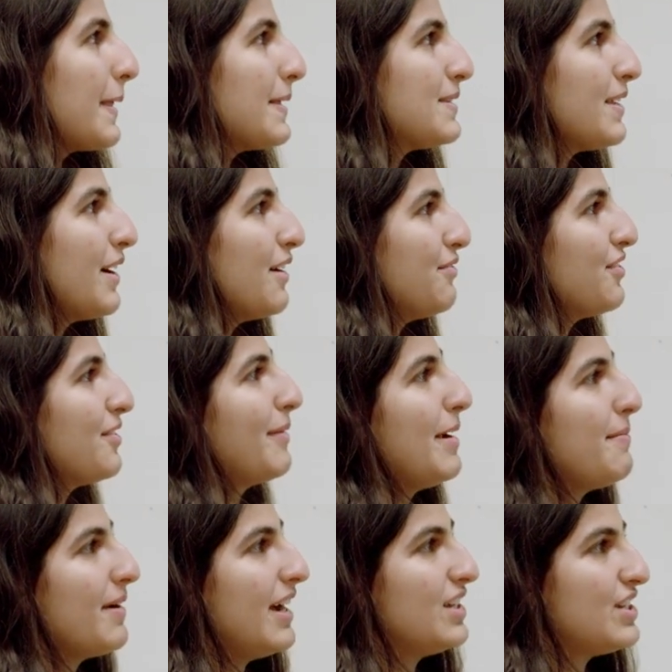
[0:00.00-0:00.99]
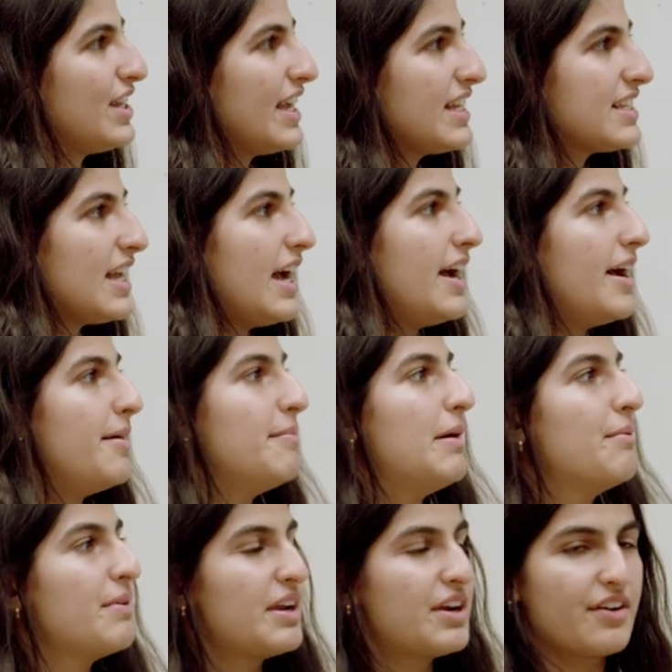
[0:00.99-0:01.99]
So for my project,
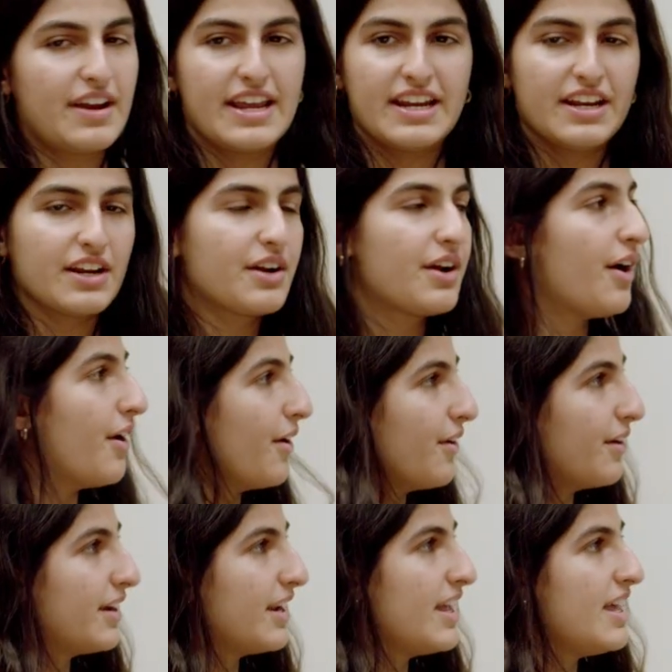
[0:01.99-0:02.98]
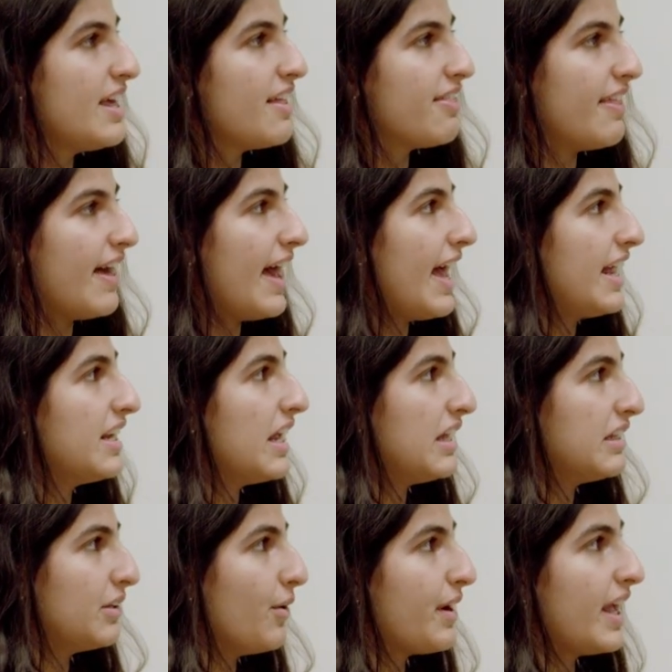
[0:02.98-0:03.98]
we created a code that
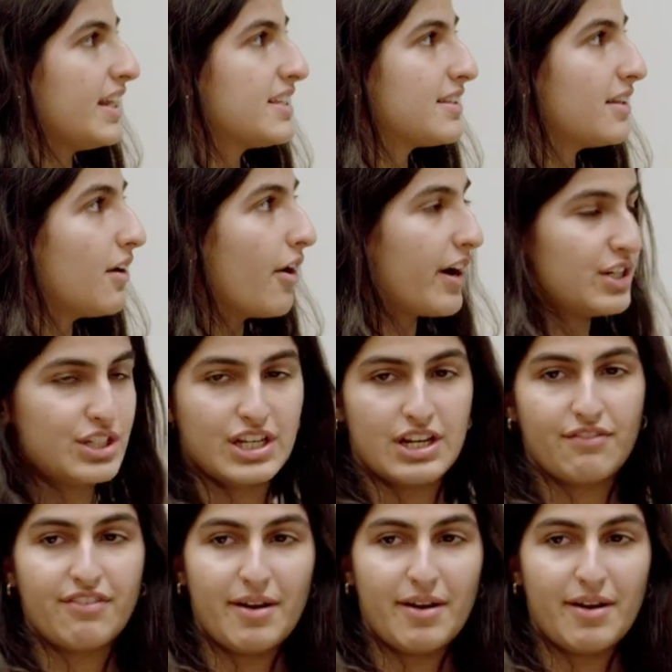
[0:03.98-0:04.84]
locates the origin of